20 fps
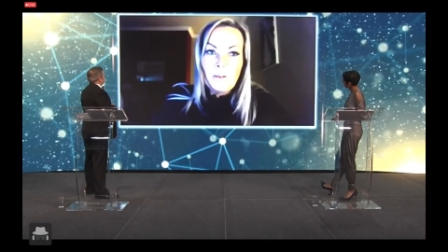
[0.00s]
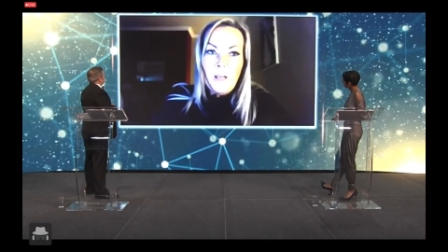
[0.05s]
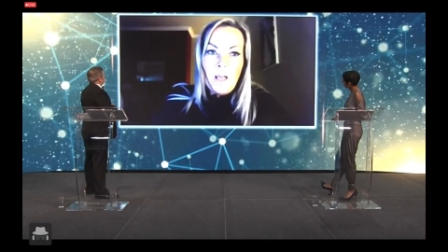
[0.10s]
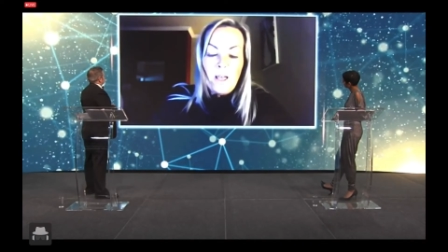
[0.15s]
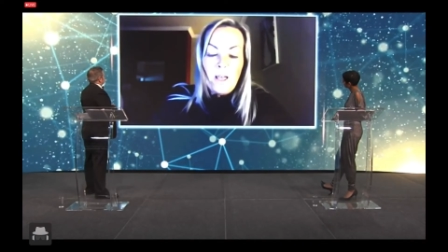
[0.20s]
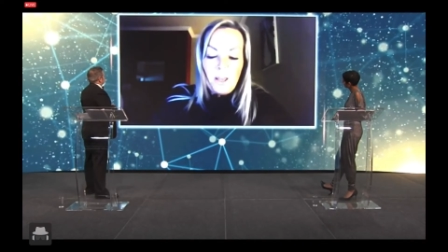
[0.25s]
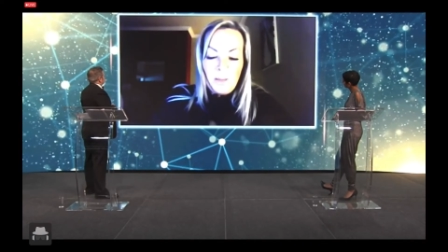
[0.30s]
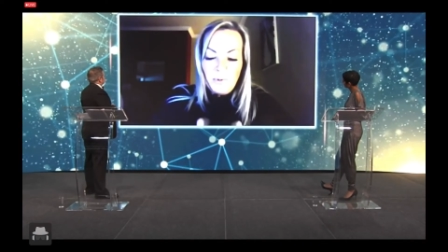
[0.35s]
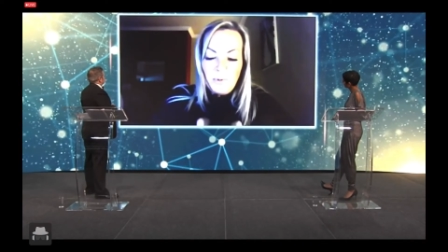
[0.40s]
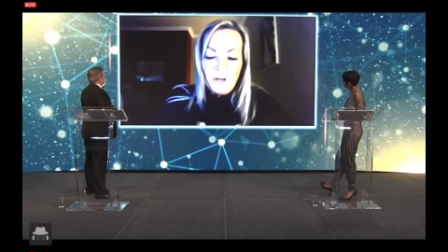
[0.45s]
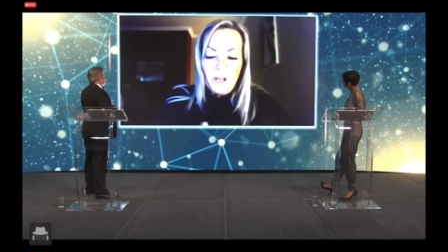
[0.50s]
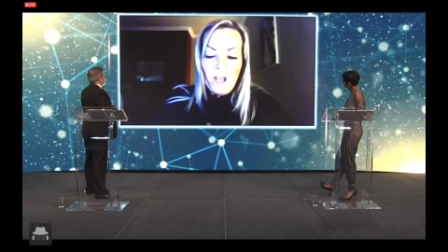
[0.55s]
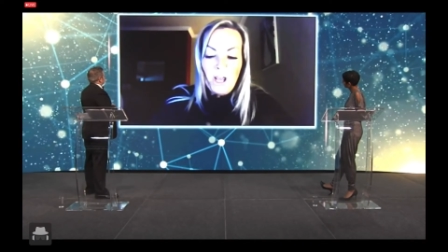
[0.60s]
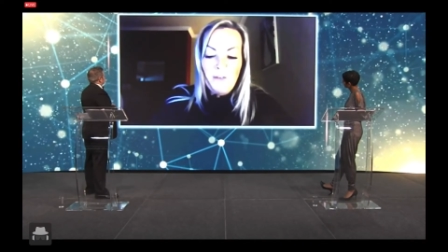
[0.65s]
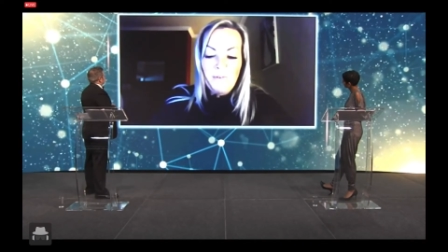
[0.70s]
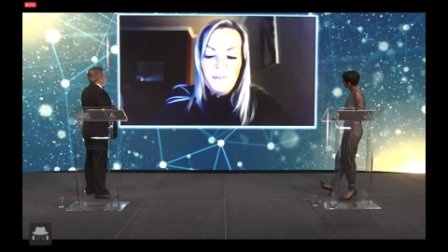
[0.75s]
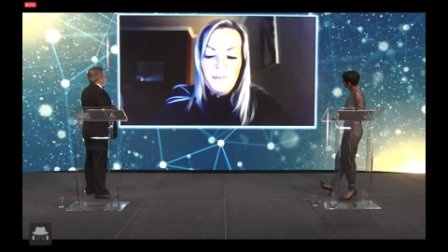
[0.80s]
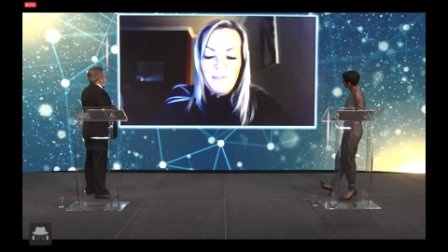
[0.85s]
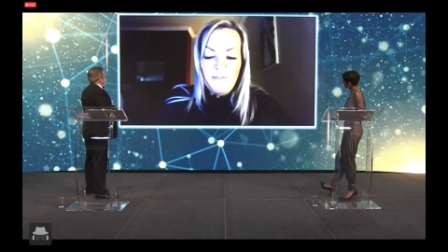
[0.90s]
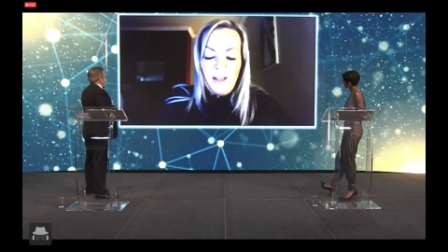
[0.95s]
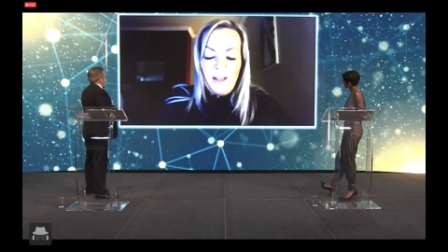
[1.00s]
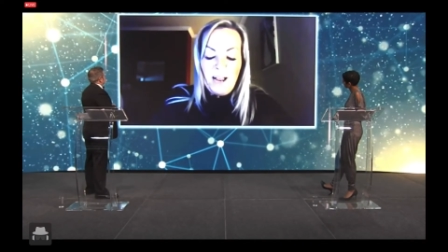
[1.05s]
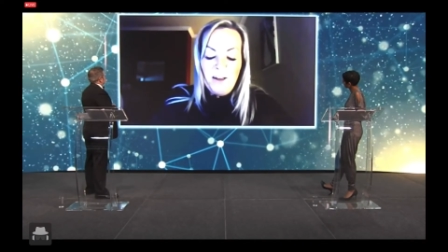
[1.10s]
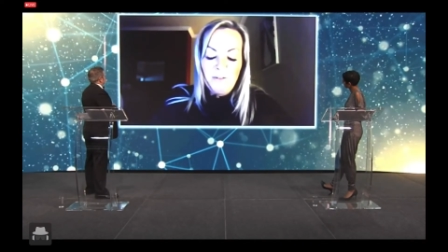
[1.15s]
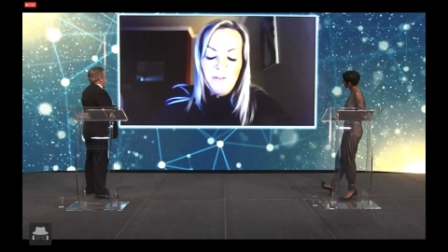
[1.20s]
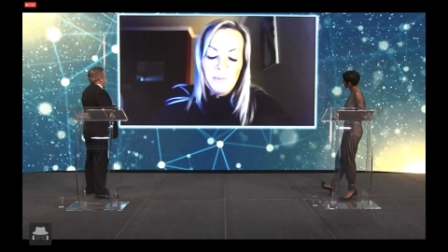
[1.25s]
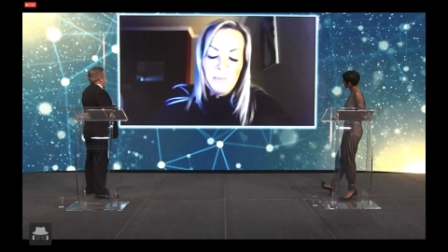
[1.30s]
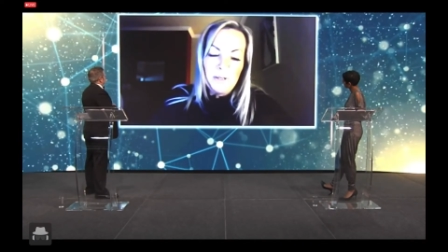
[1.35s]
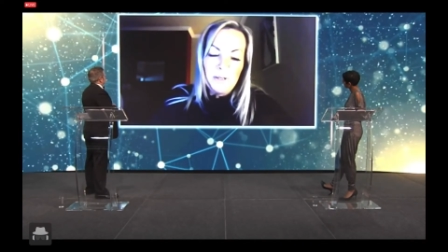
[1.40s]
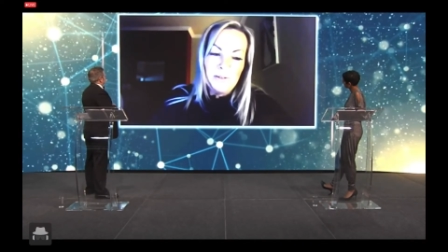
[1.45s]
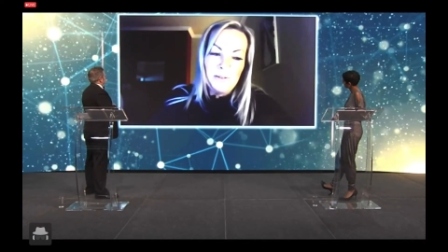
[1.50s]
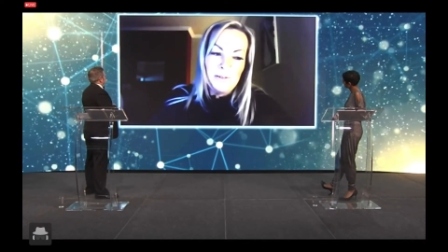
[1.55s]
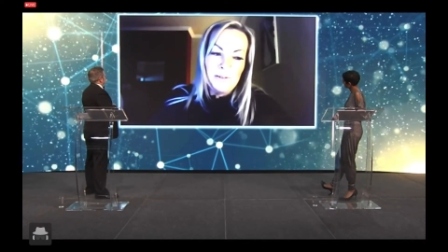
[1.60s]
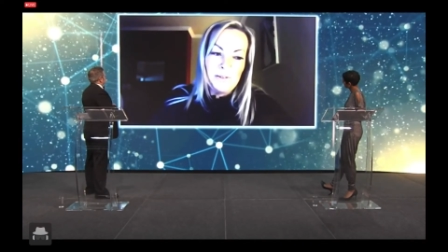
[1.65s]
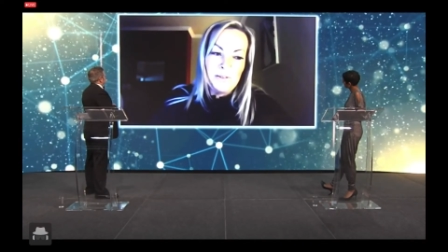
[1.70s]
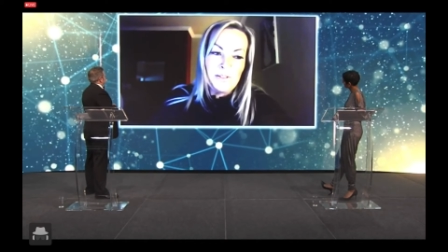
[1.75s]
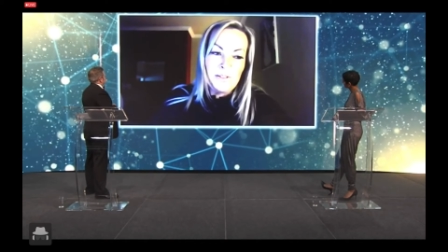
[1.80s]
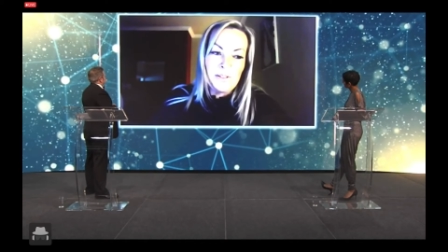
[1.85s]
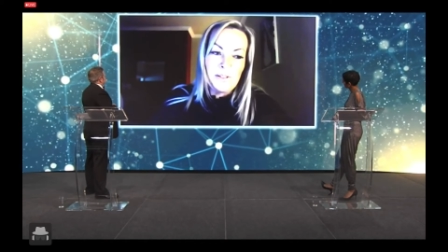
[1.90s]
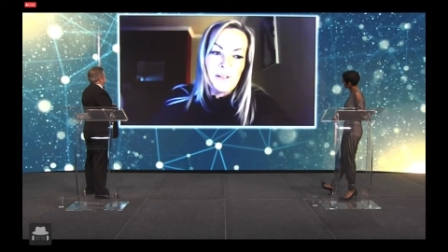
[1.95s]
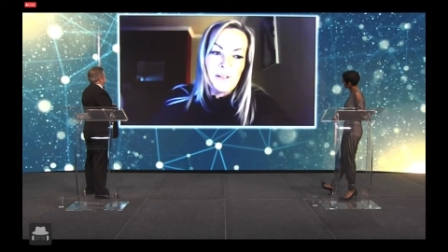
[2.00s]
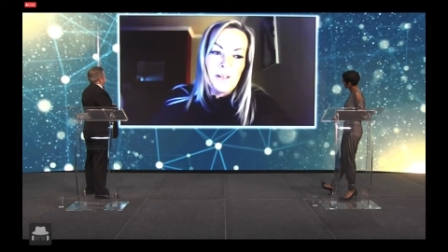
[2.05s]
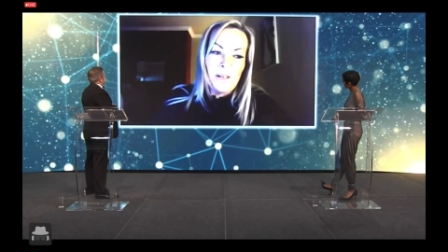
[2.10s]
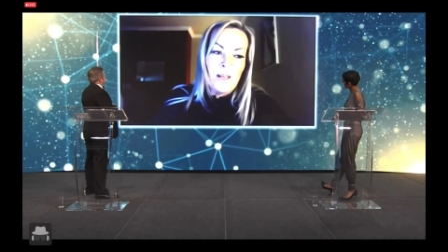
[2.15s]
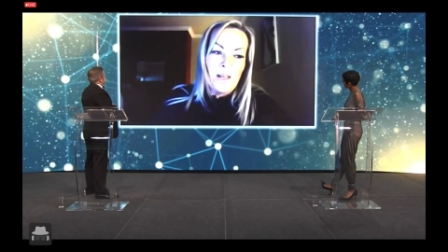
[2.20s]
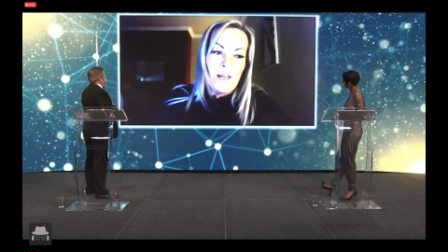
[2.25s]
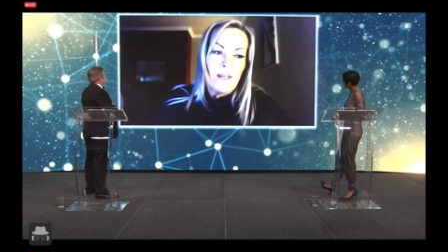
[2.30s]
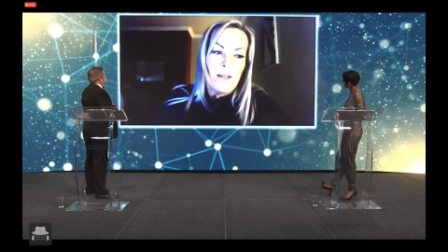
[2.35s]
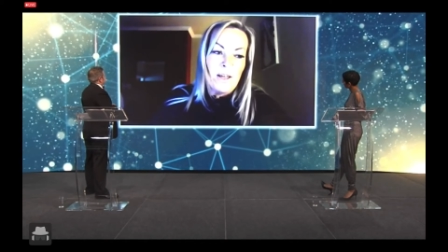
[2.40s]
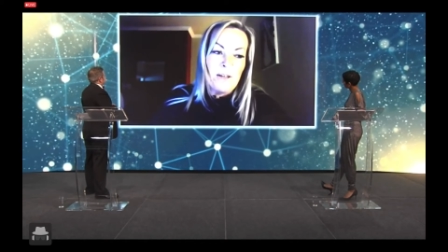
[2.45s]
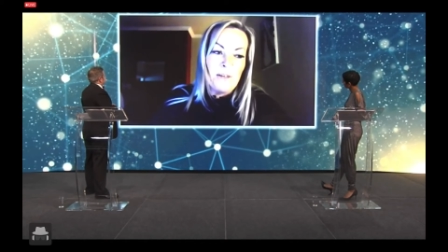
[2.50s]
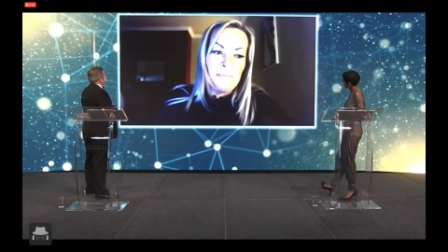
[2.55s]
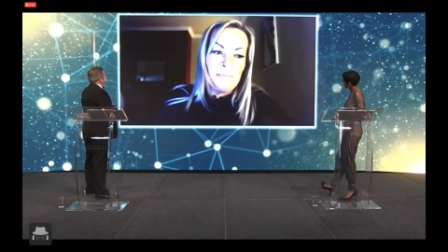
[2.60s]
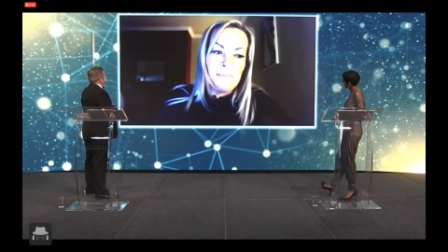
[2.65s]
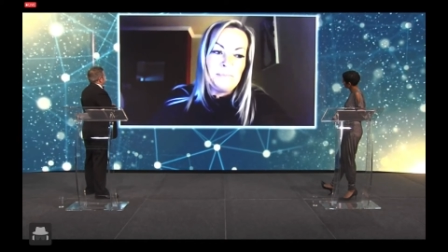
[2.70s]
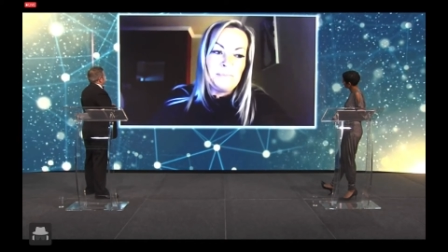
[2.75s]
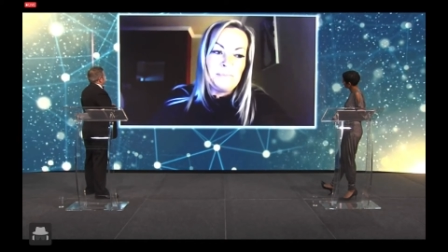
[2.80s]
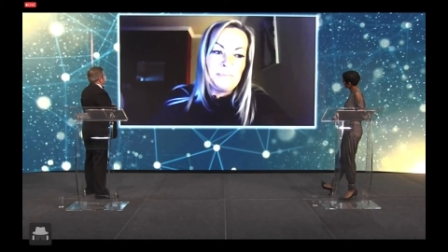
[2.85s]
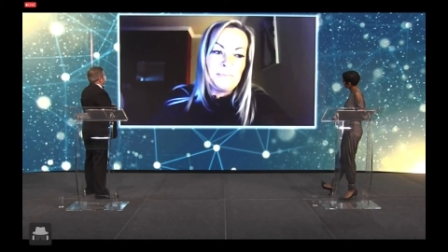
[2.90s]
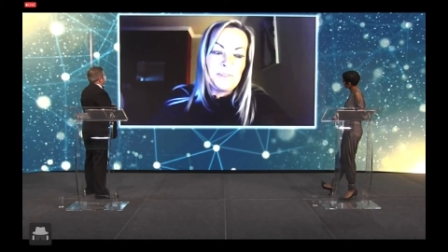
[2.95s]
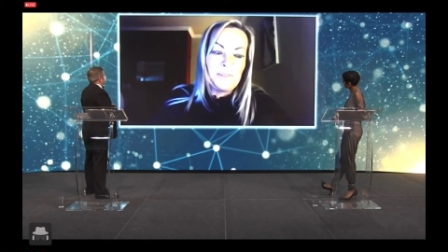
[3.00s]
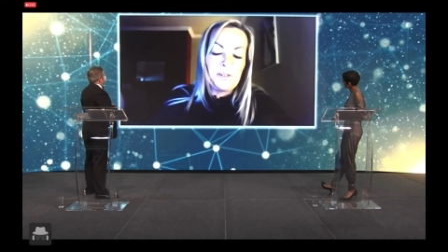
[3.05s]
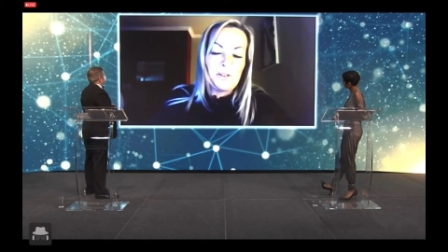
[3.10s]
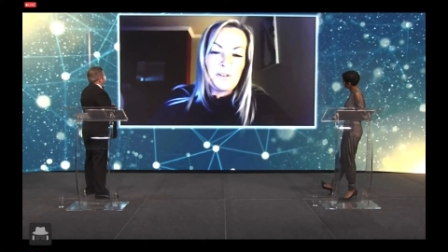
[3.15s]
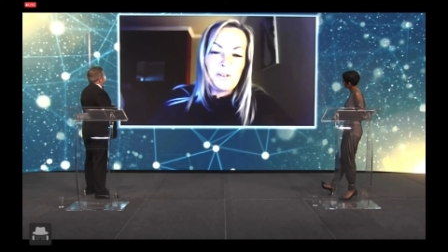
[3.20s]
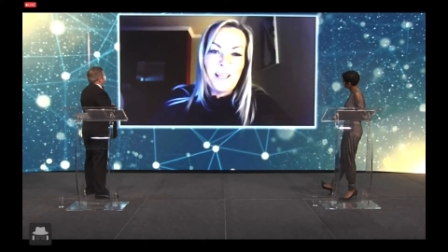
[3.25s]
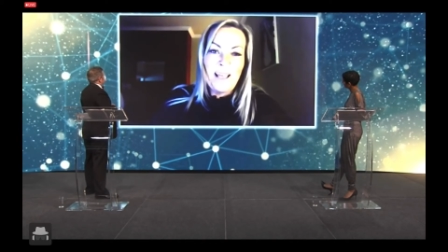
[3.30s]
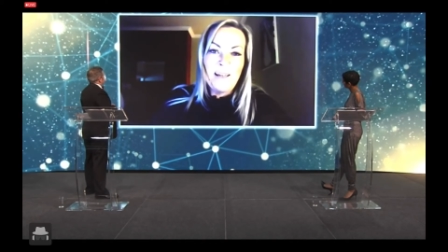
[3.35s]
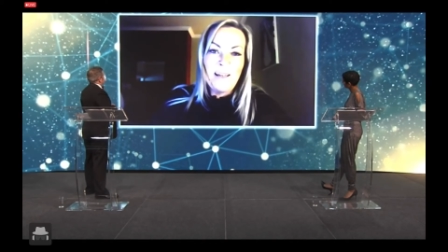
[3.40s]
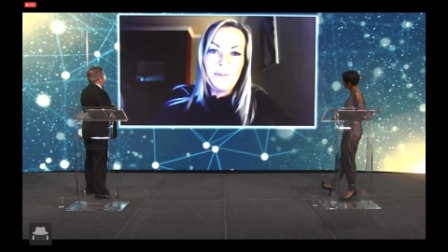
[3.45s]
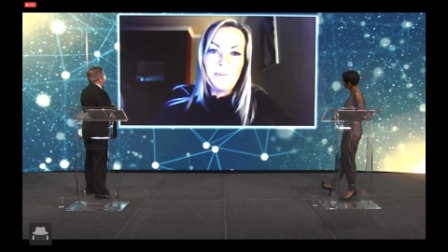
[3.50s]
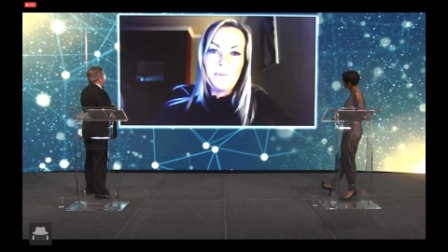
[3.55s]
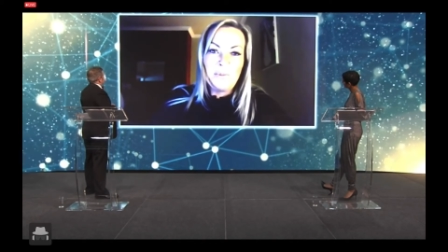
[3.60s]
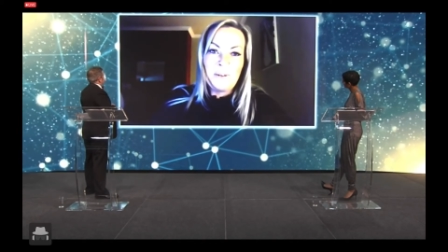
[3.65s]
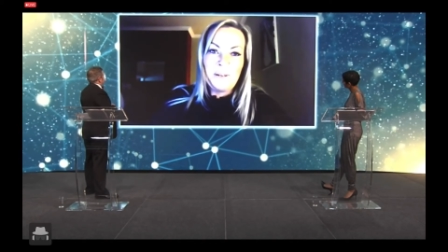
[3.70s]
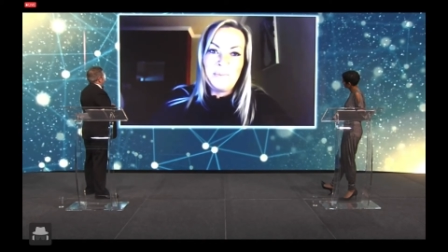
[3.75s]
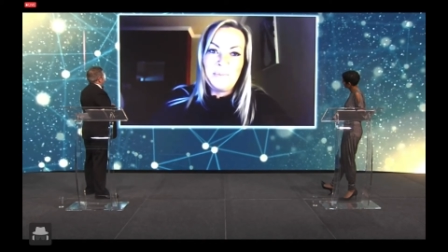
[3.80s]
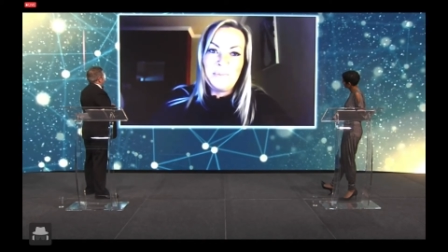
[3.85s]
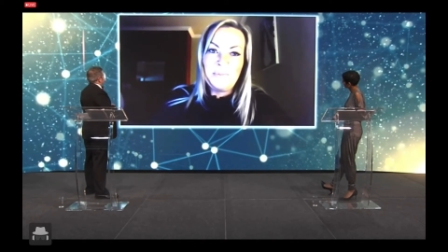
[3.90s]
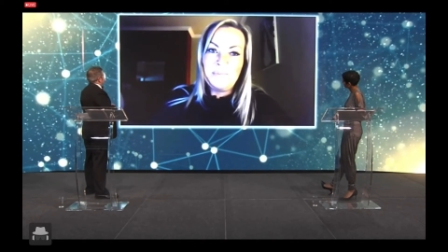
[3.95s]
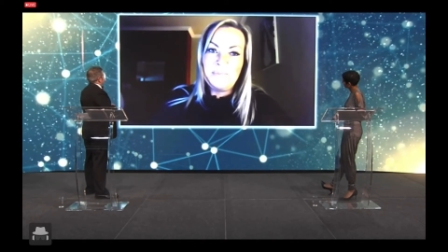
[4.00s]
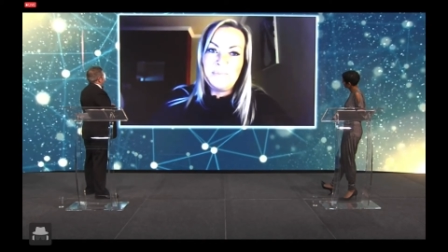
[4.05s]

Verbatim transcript: uh, caring environment. Um, so yeah, we